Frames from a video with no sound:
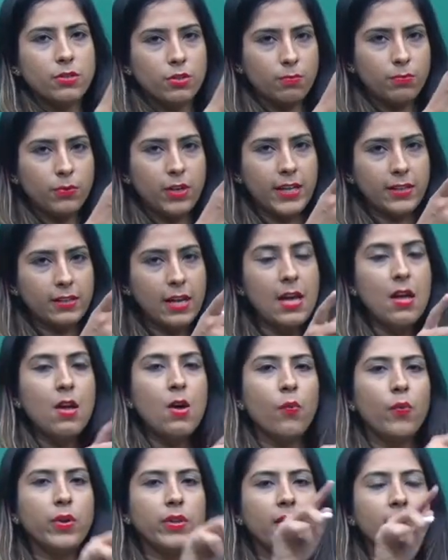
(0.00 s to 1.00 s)
tube, right,
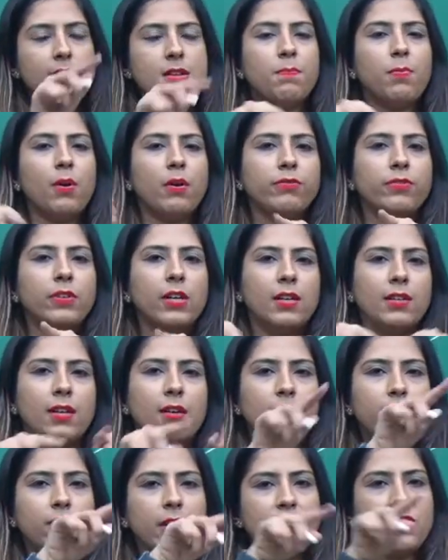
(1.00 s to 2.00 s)
with the help of
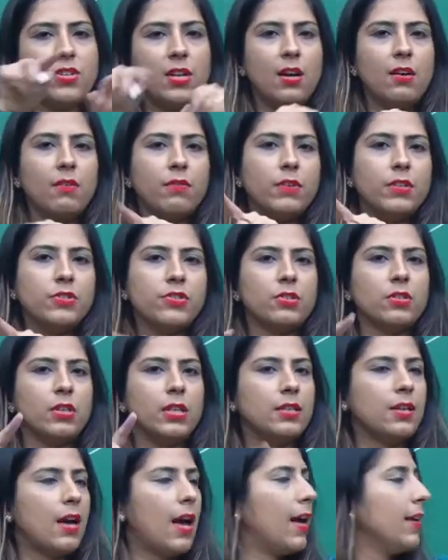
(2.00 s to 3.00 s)
the flagella which
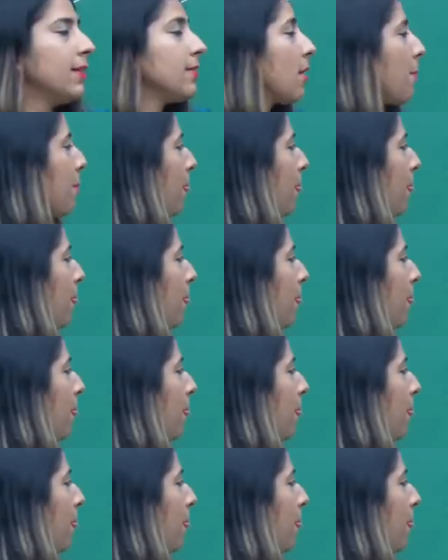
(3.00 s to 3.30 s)
it has.